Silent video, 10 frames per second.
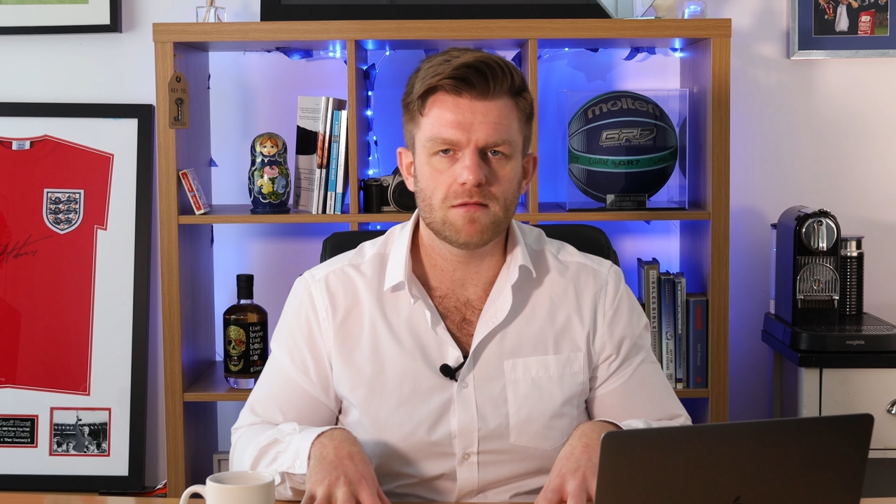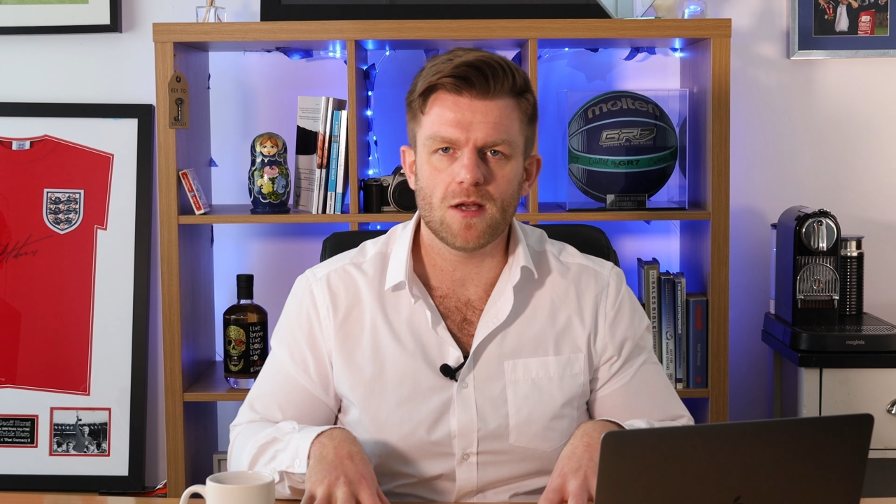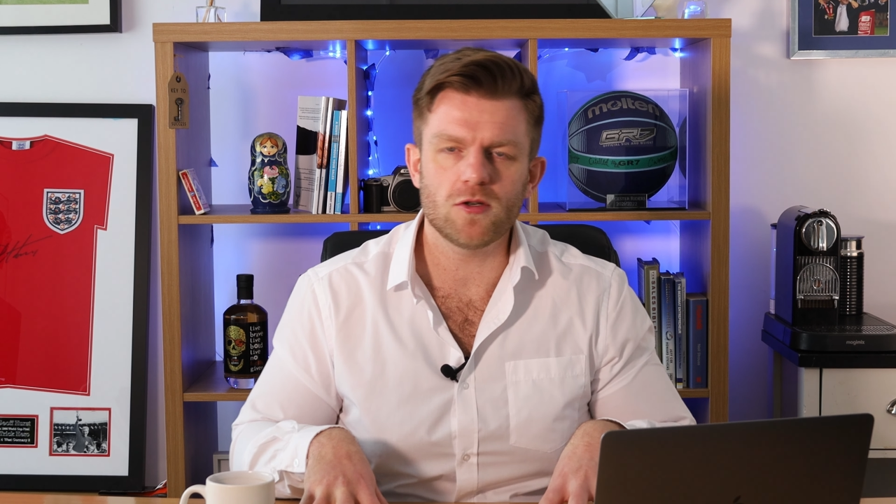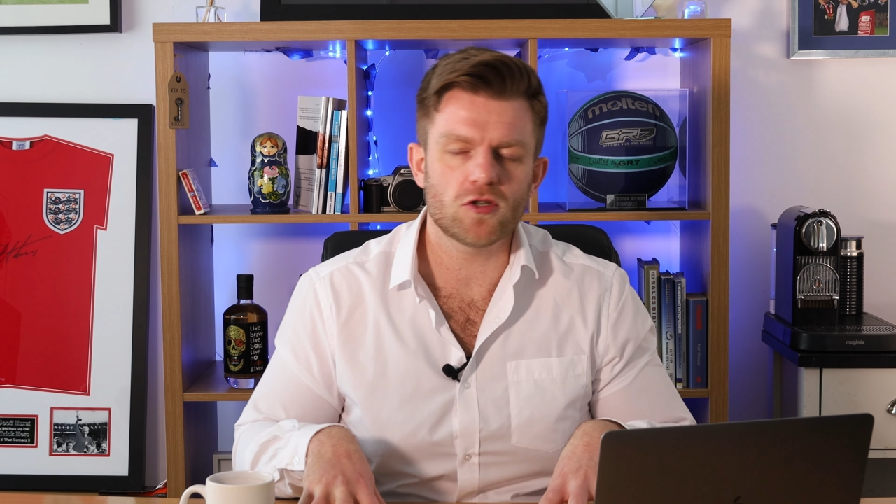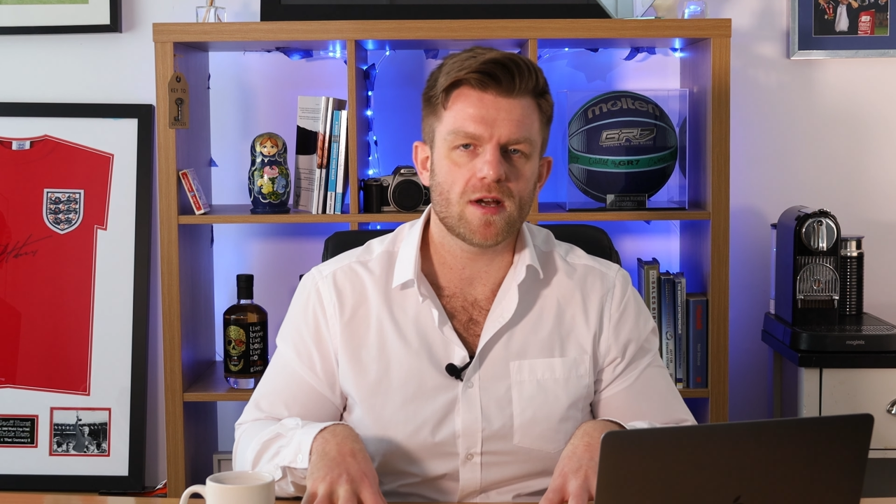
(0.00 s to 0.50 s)

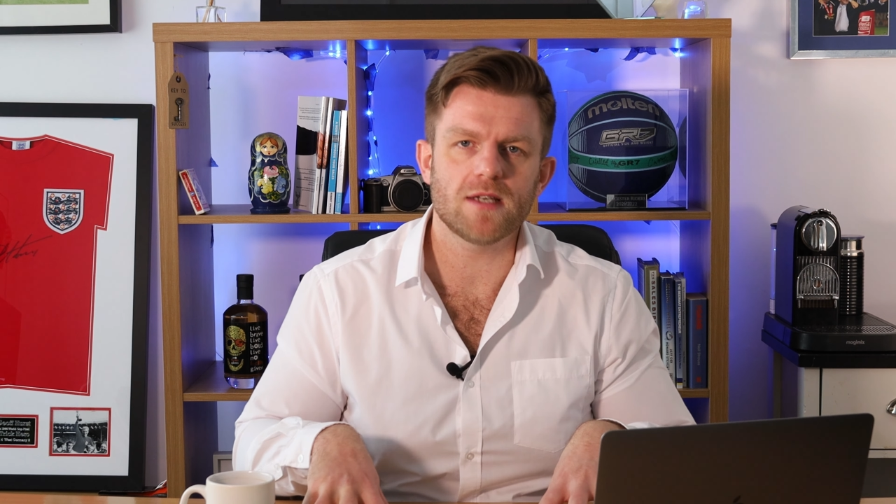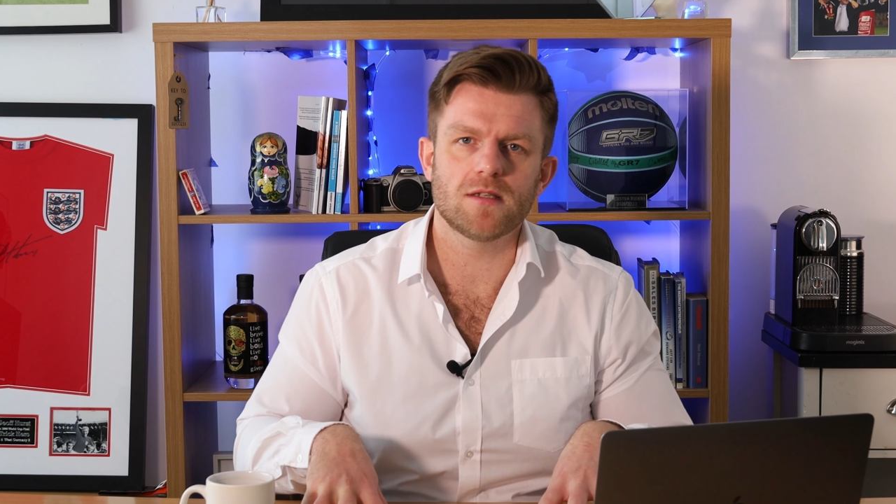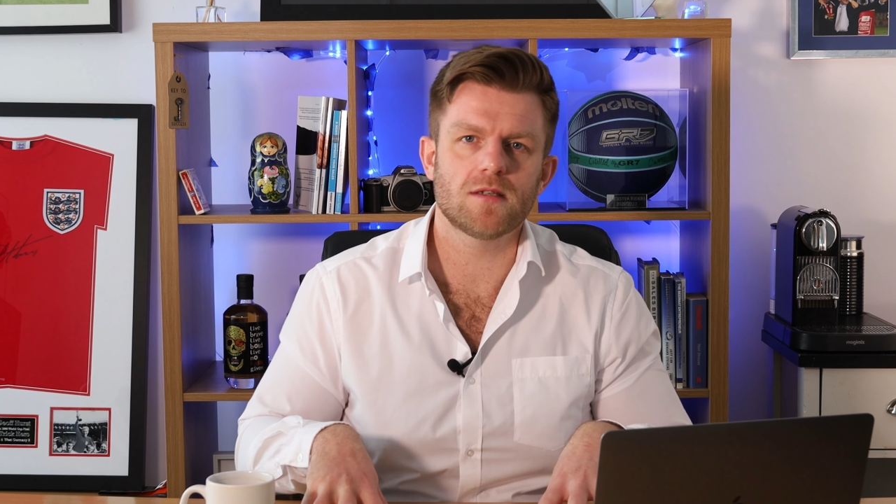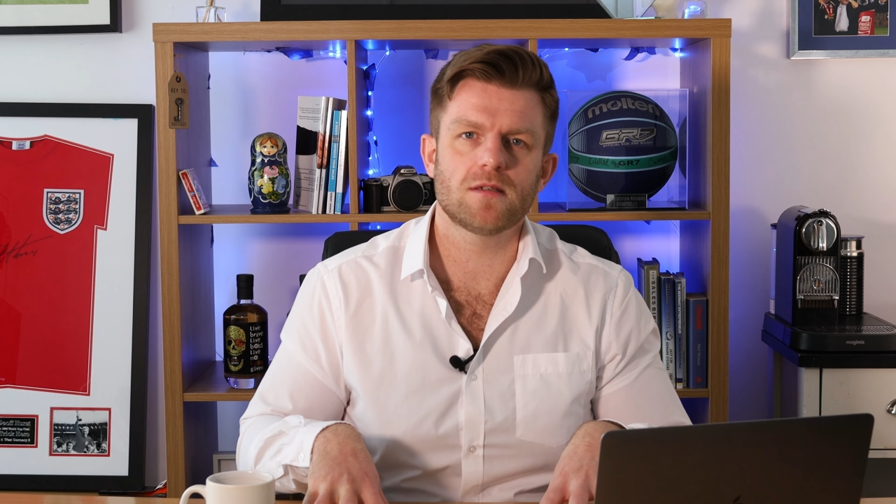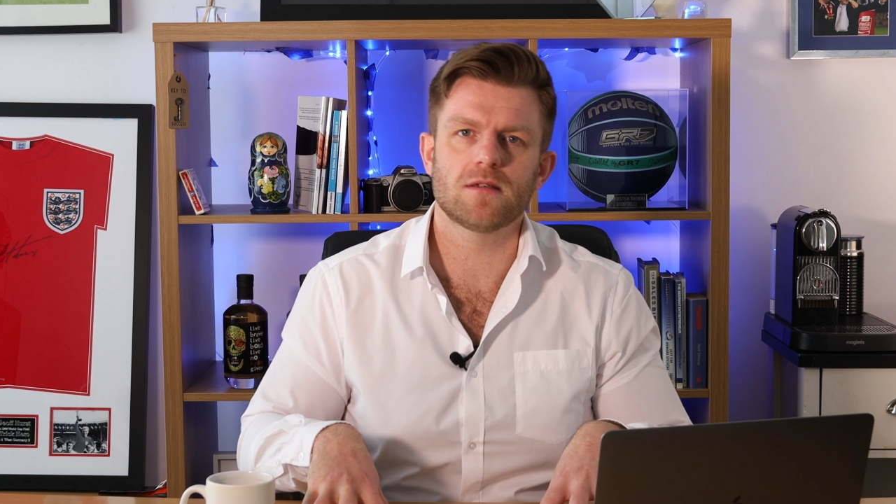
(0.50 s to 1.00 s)
don't
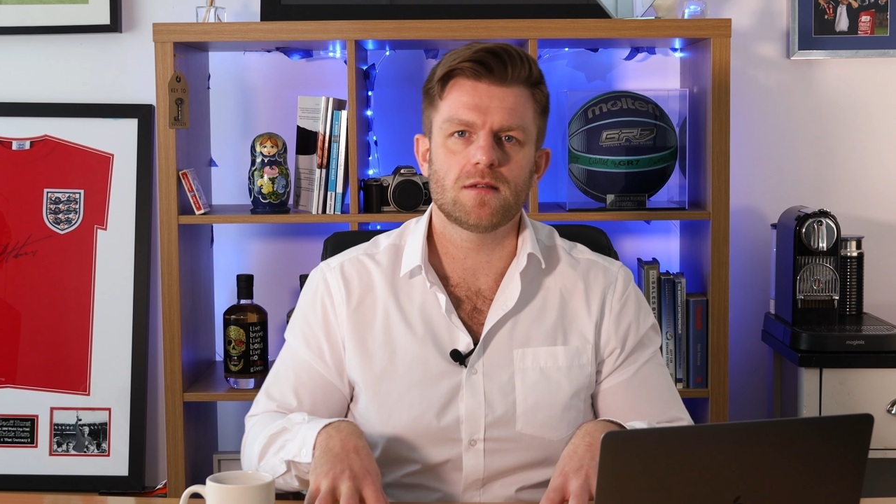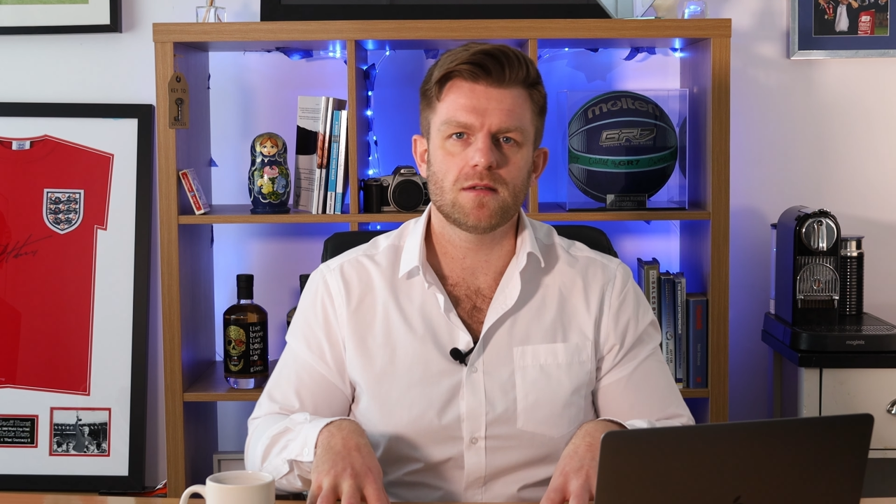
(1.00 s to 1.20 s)
stress.